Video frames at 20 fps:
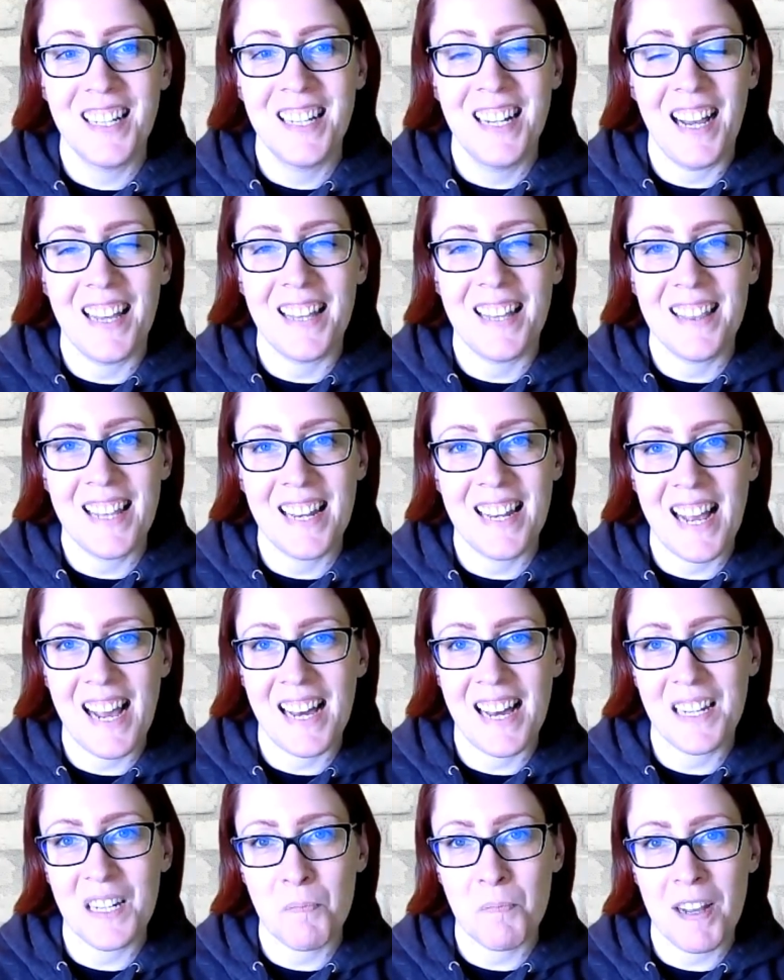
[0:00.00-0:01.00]
And then I
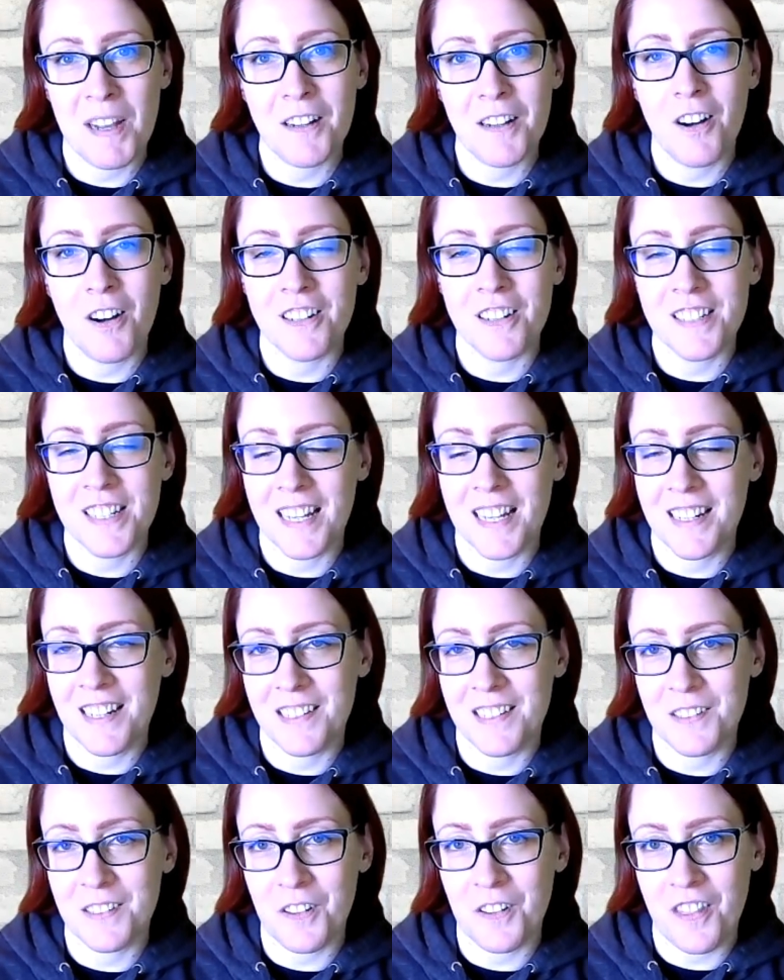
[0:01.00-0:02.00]
added my content
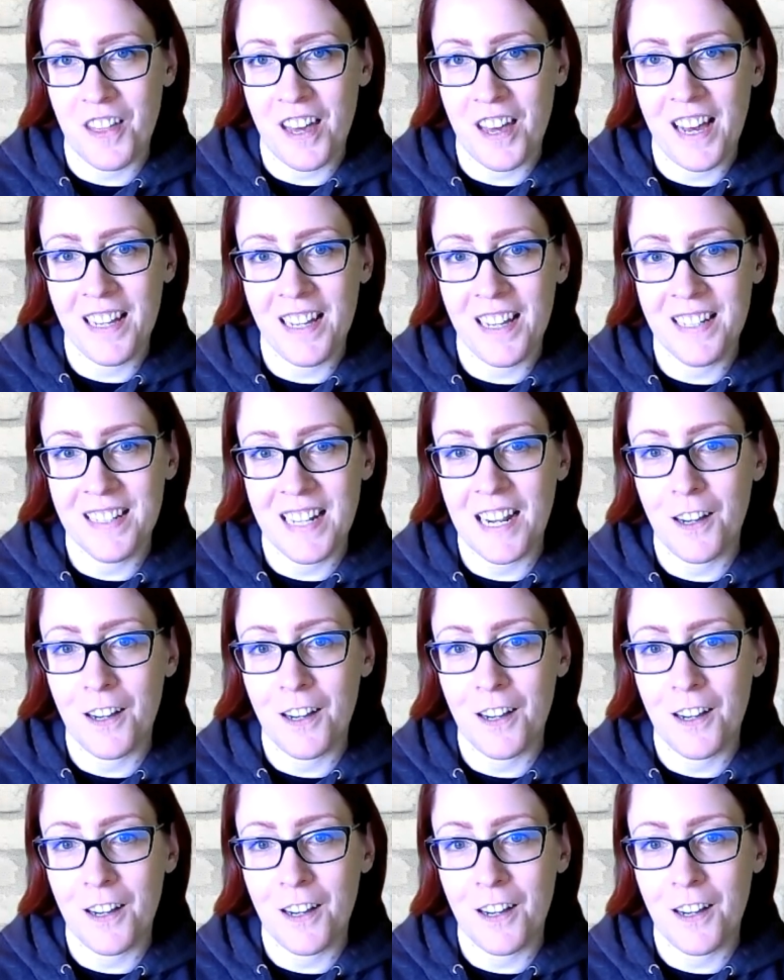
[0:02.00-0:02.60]
under that.